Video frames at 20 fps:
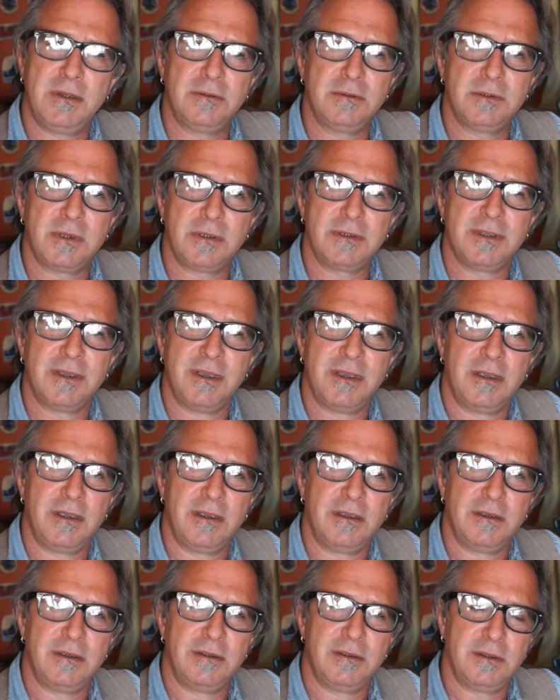So
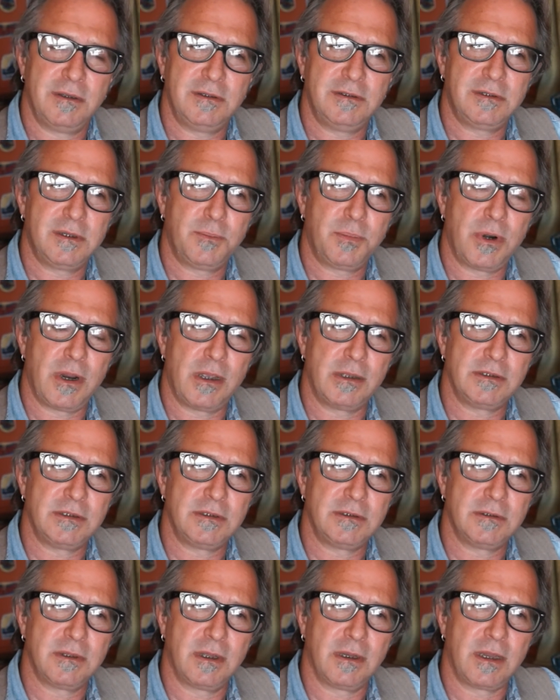it's
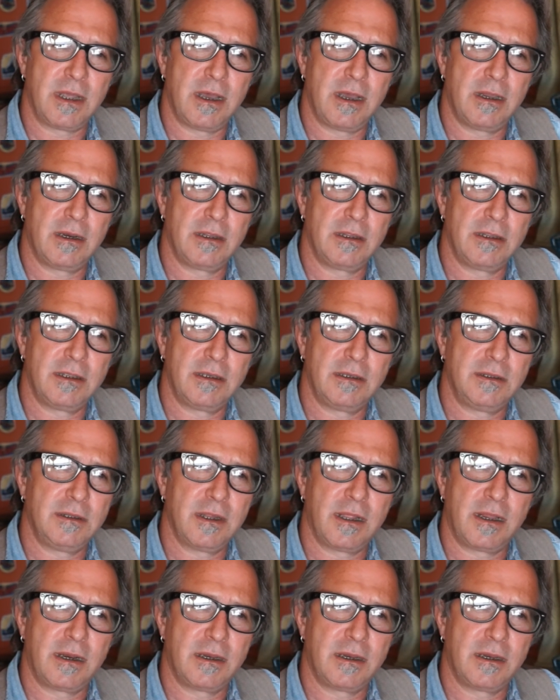surprising. A lot of the